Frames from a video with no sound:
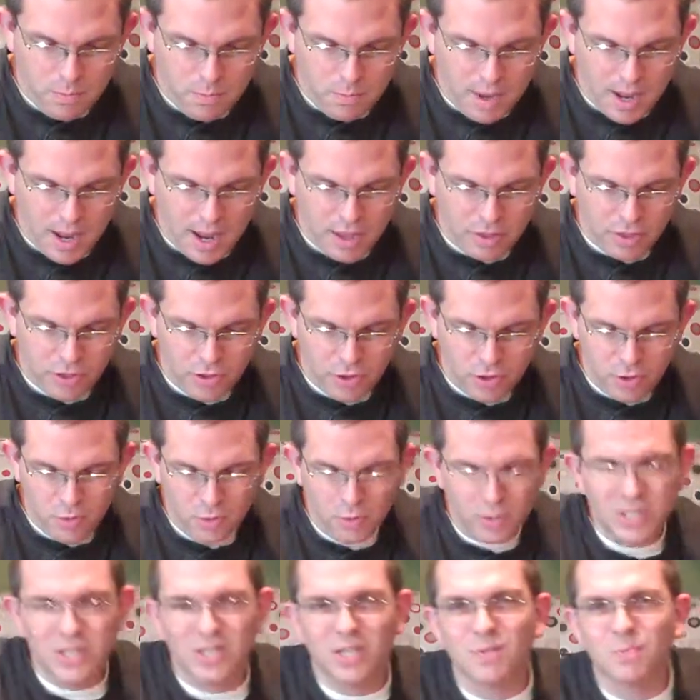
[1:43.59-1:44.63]
Matthew,
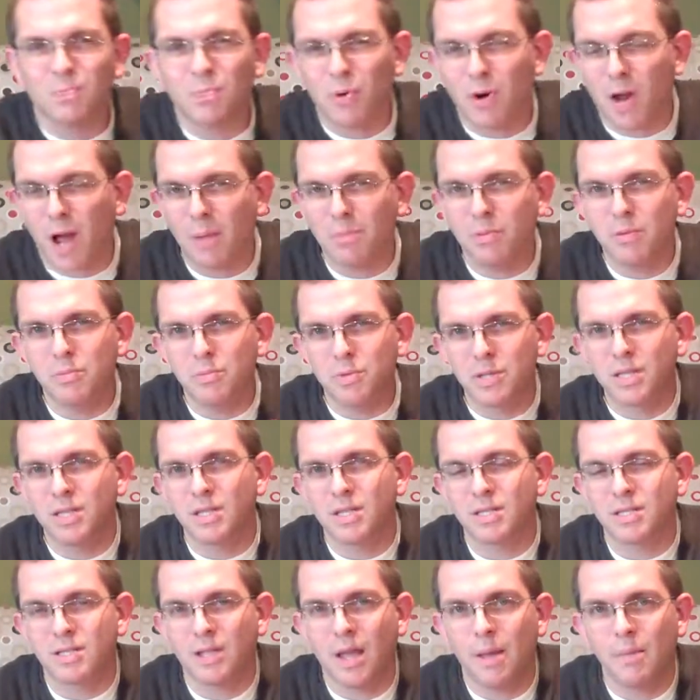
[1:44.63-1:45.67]
which is probably
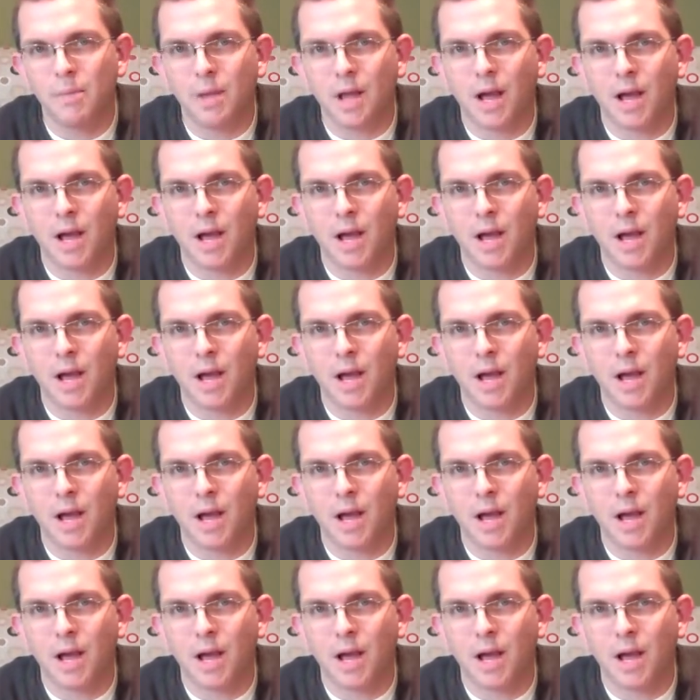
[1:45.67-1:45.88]
the same